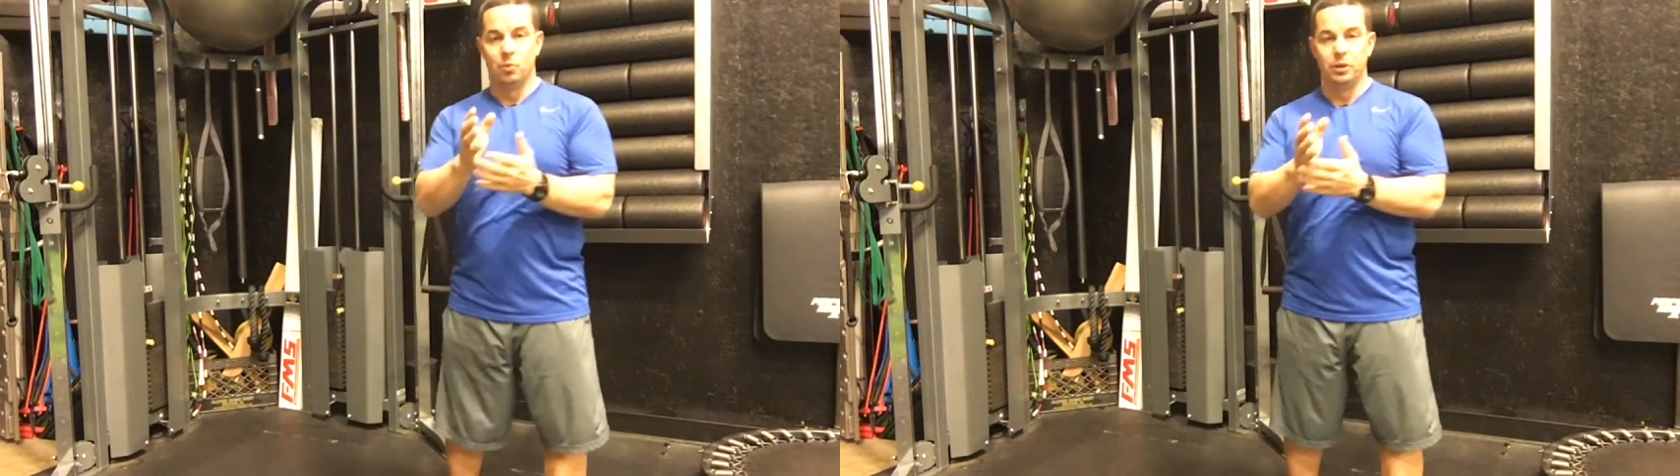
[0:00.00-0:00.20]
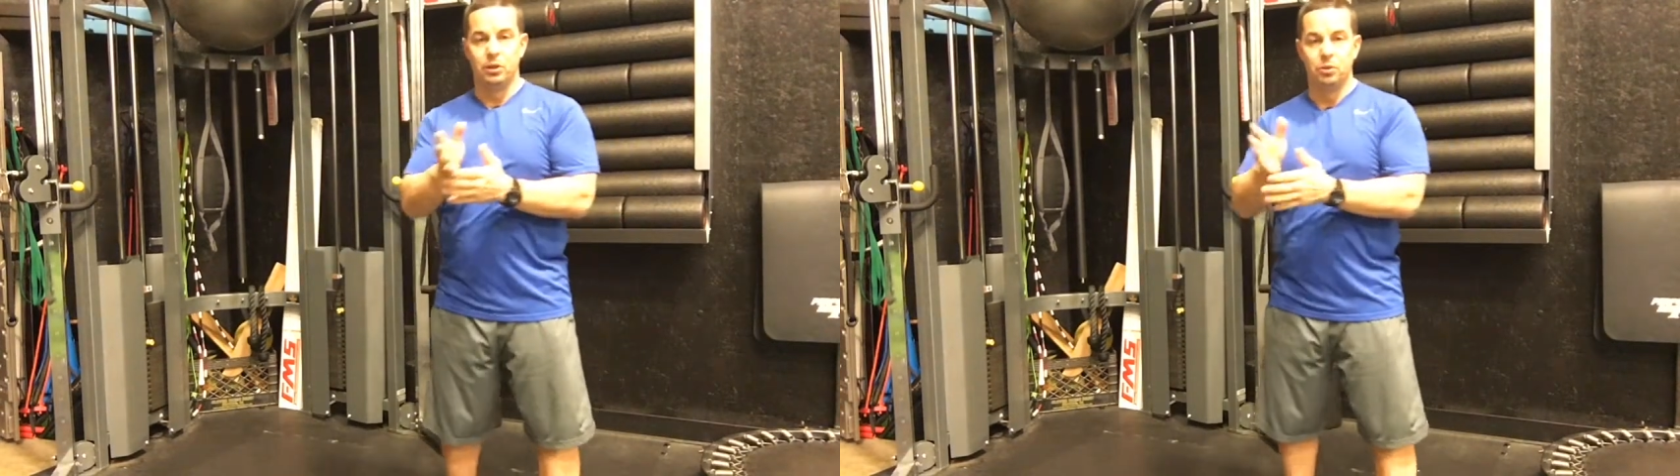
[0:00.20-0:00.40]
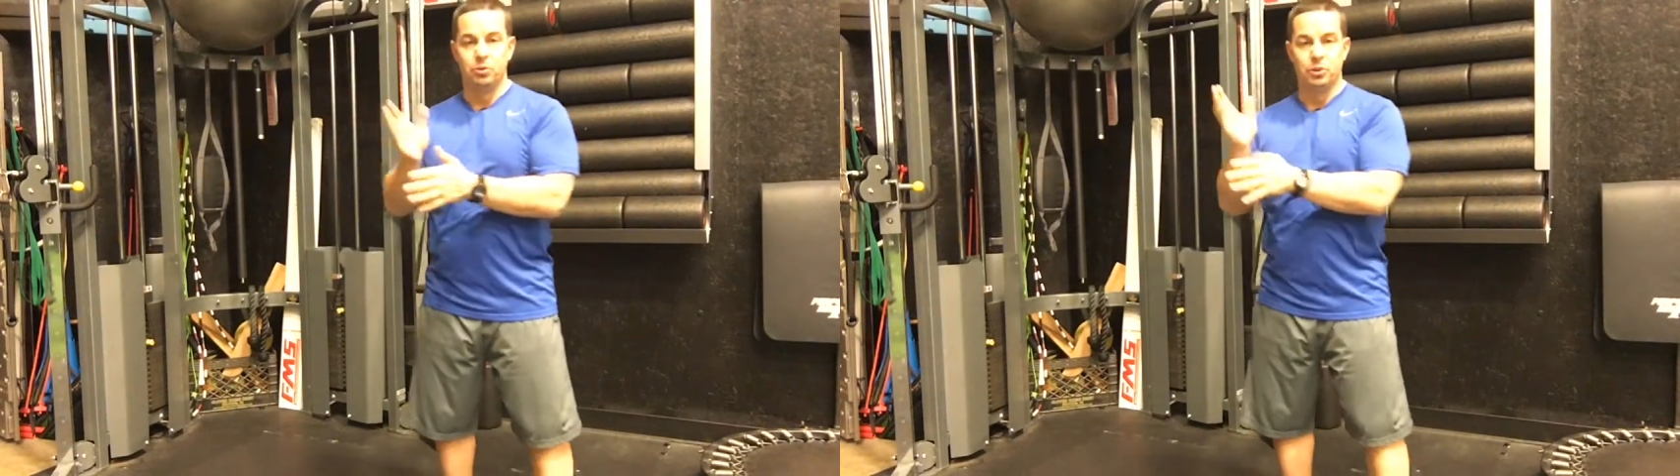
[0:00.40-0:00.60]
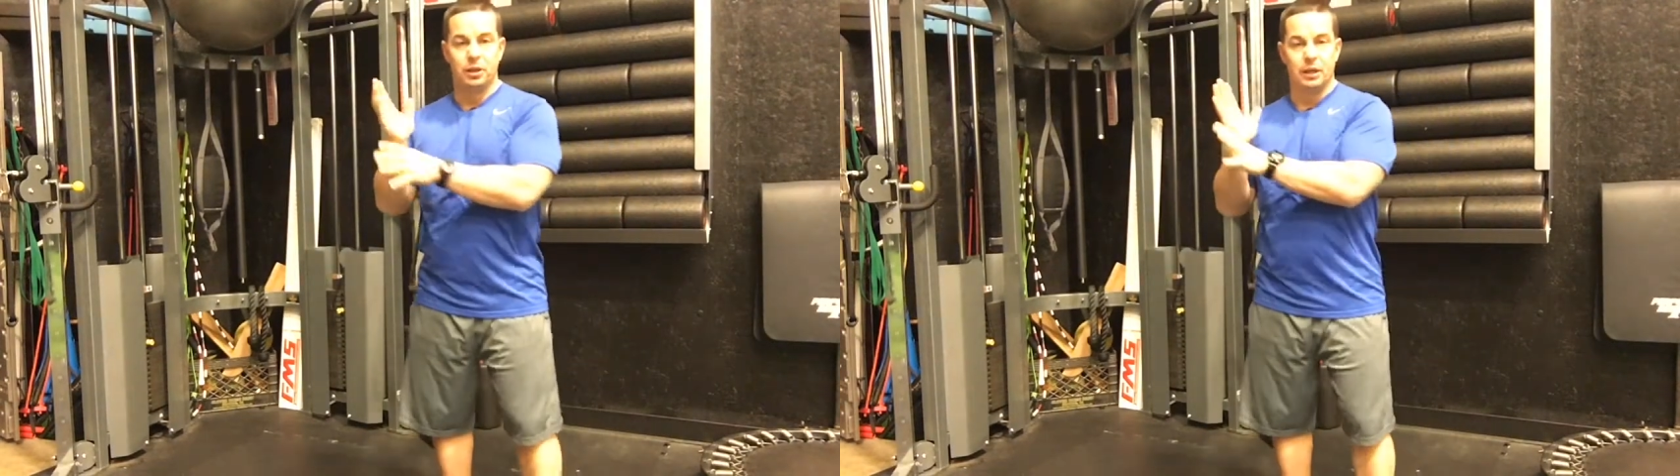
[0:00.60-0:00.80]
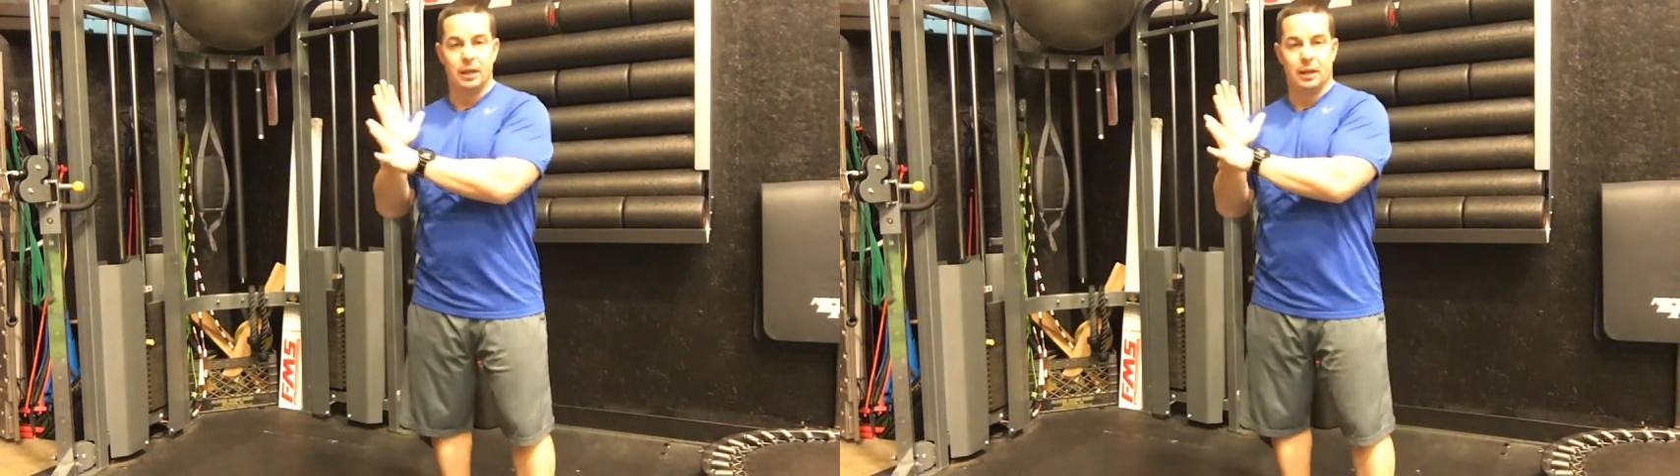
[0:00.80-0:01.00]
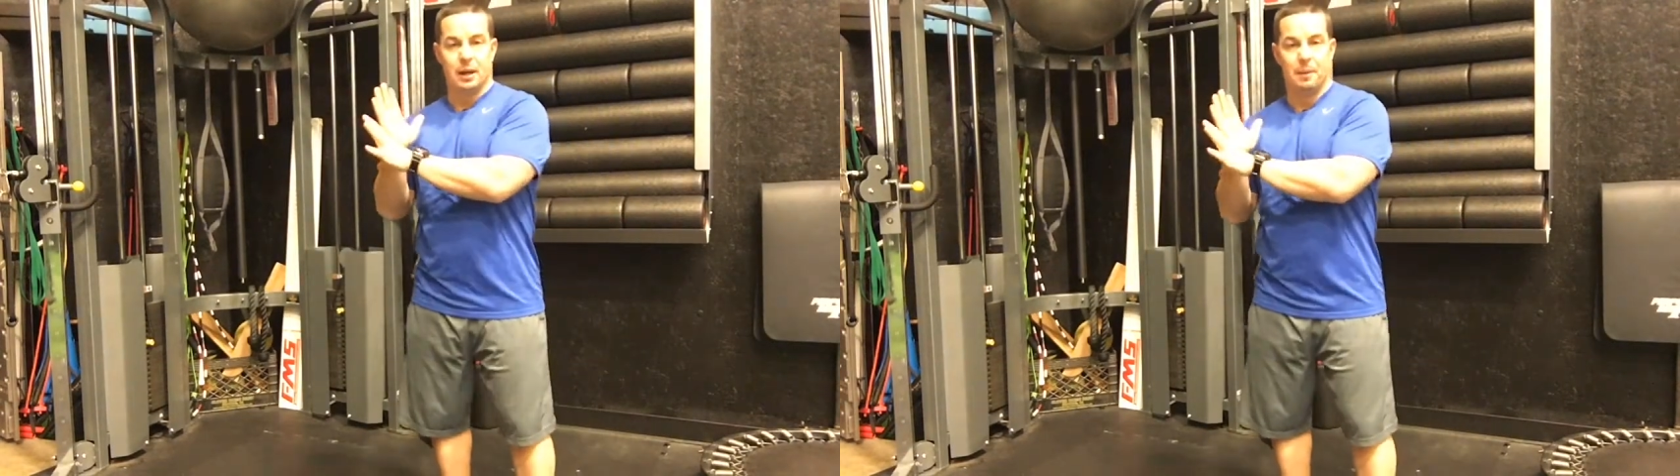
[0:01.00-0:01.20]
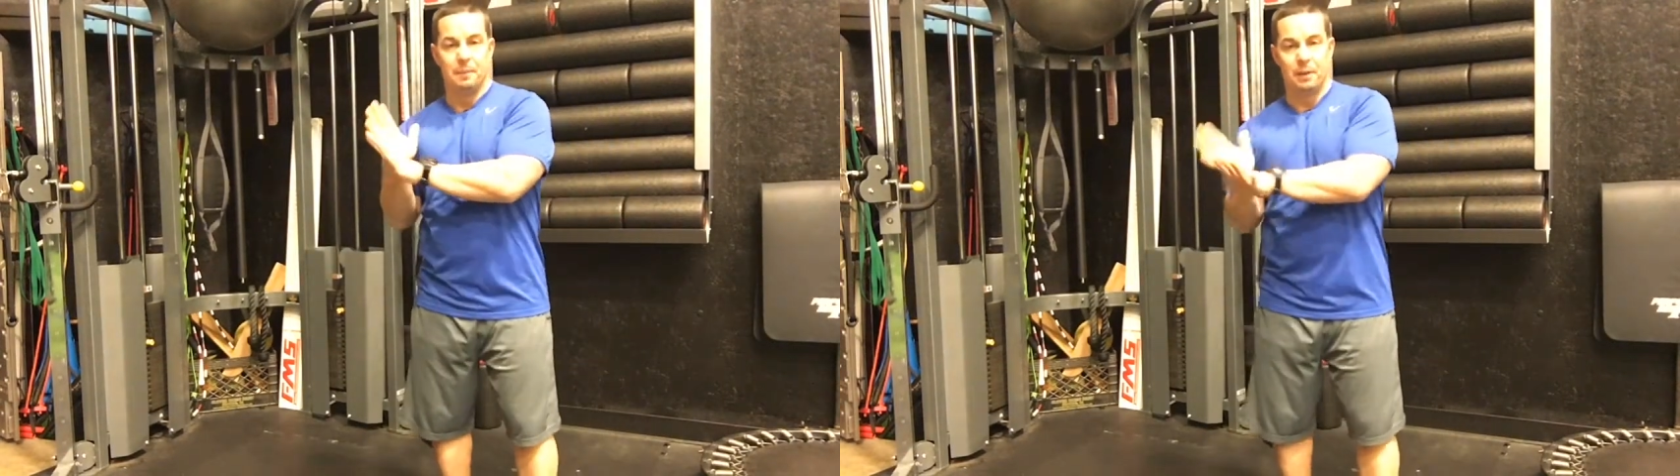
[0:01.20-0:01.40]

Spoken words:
we use in a